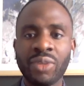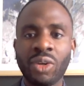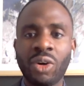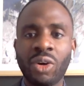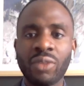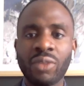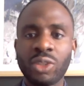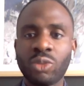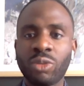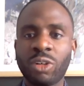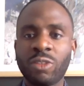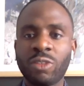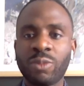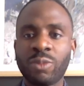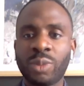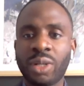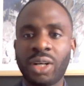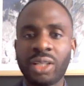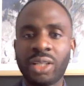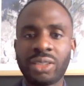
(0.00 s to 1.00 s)
of a
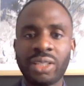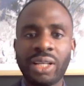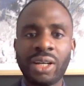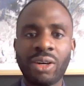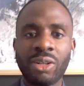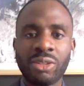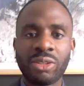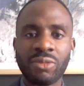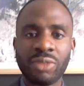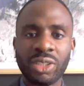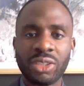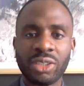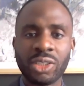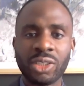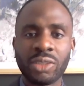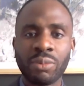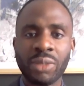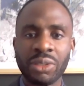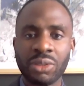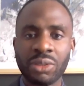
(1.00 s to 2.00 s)
12-part Health
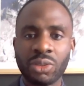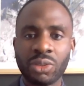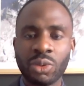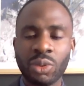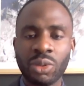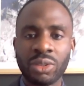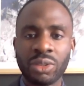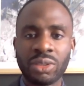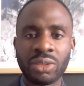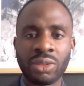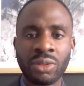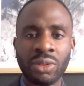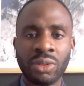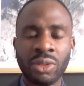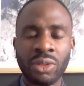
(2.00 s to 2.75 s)
Research Methods course